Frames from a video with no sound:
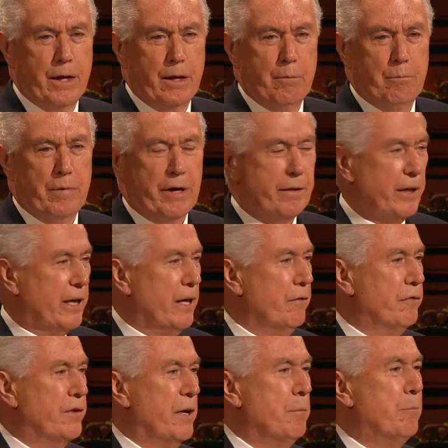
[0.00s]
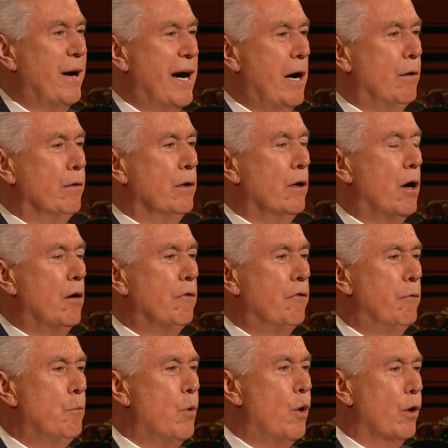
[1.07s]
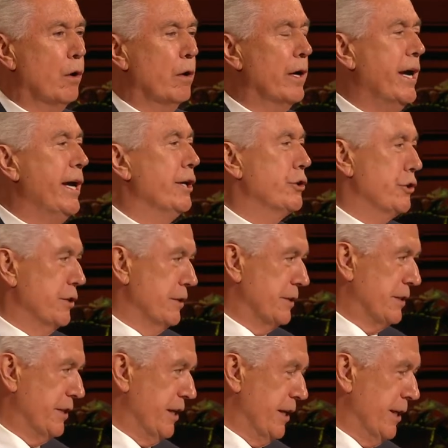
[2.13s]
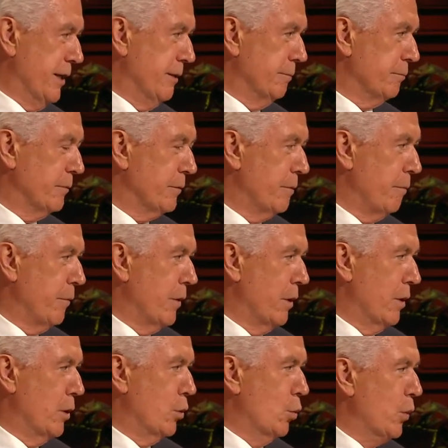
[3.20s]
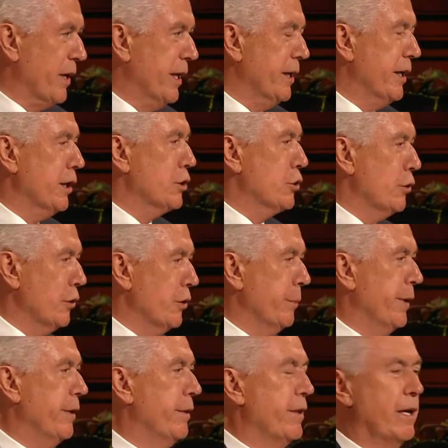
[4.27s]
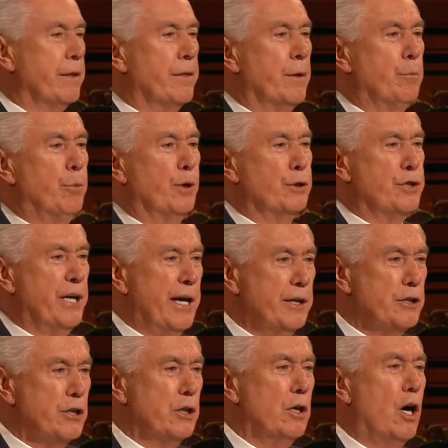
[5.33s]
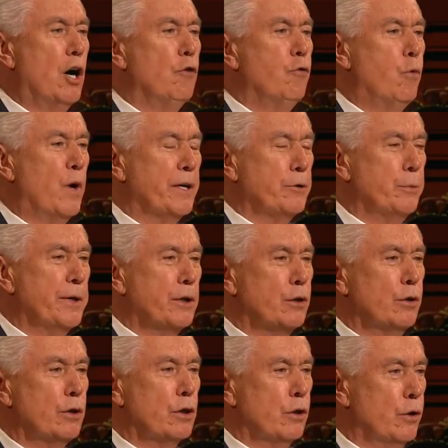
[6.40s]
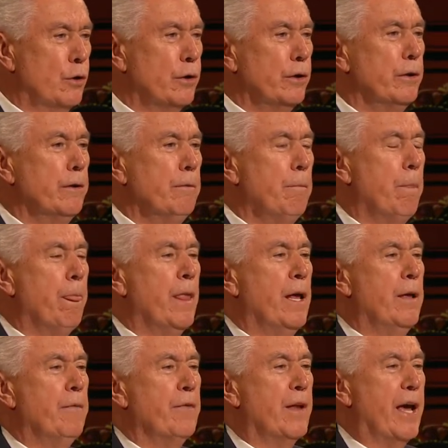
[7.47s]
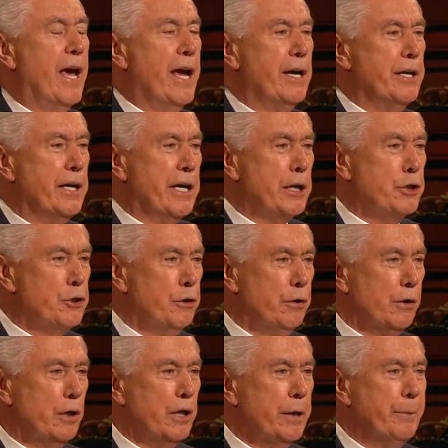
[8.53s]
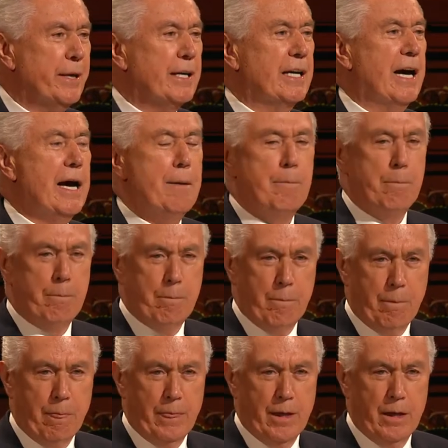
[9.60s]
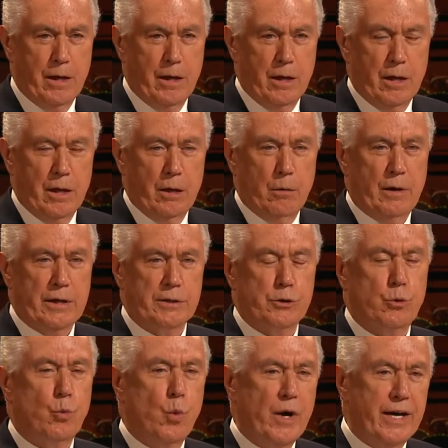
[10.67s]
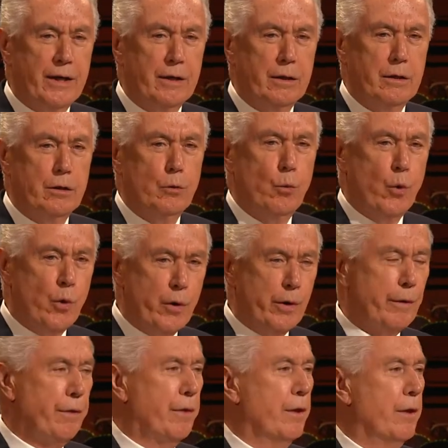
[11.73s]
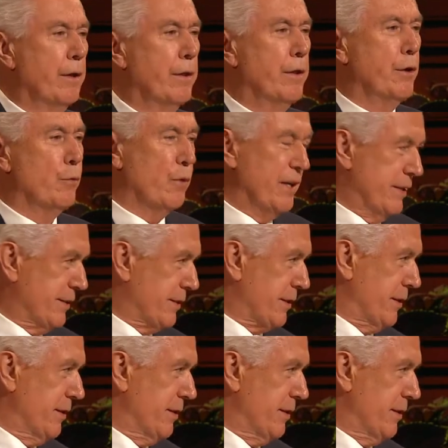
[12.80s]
By the gift and power of moral agency, we determined that the potential of what we could learn and eternally become was well worth the risk.